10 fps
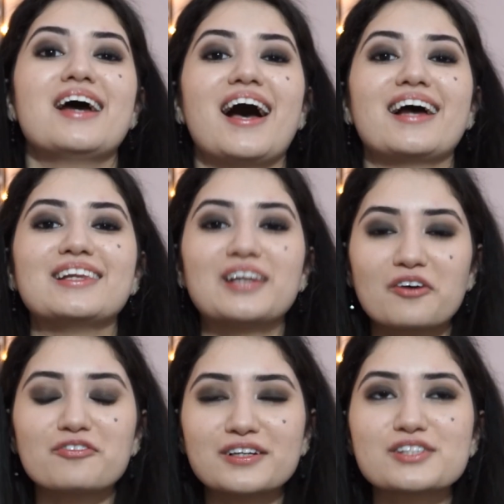I
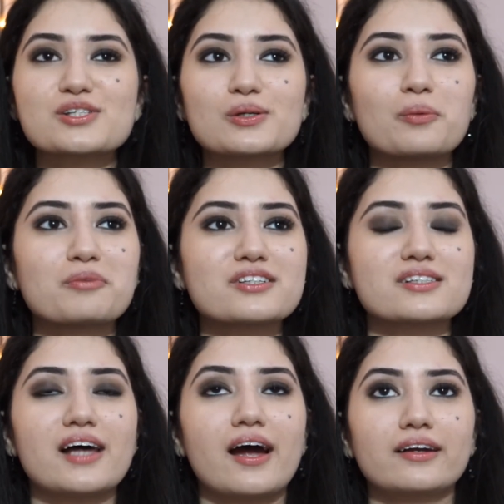love it so much
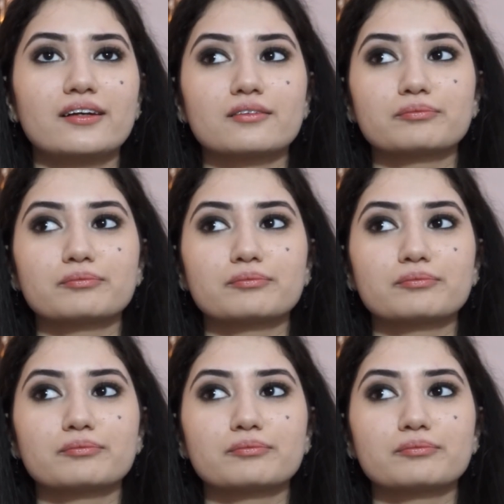that